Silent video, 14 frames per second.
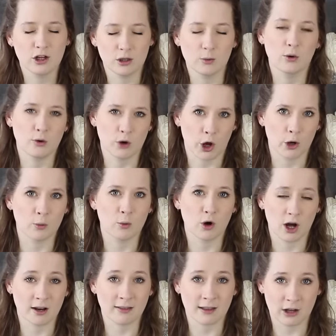you will know what
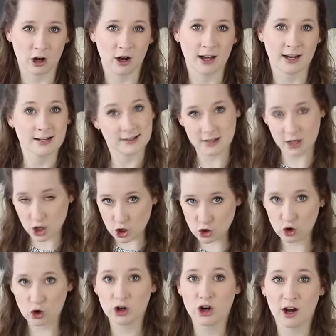colour they are and it's
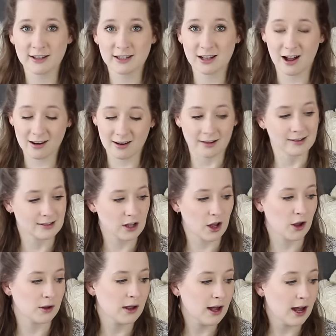not a nice colour
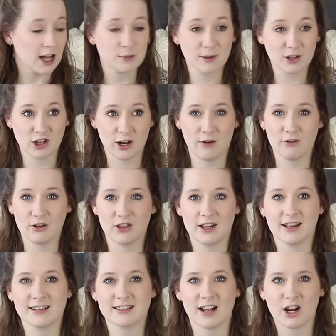so especially now
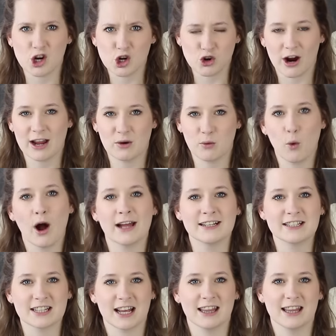everything is like grey and
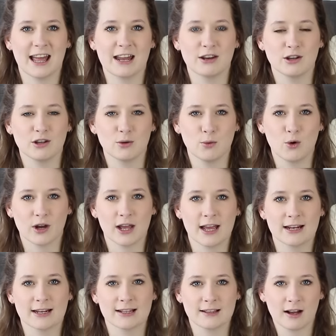white and then you walk
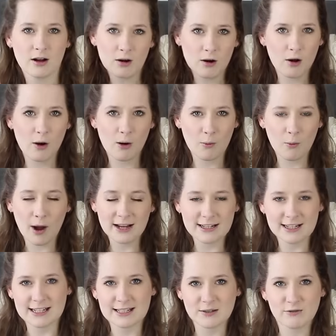in and it's like oh
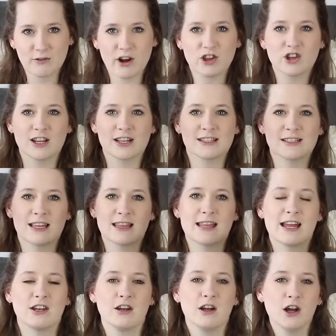whiteness, freshness and
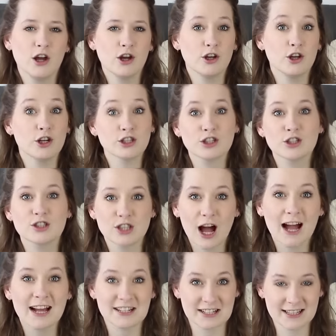then you look to your
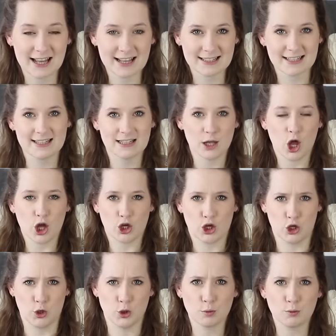side and there's these
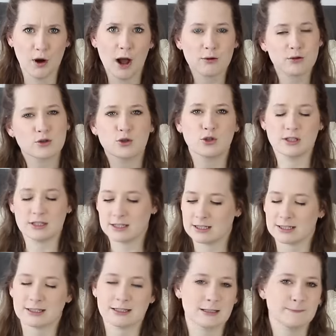huge brown doors it's
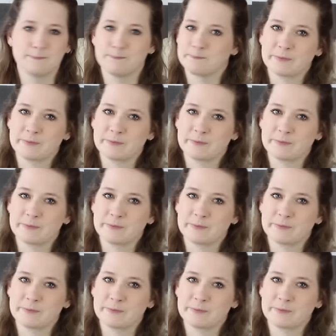just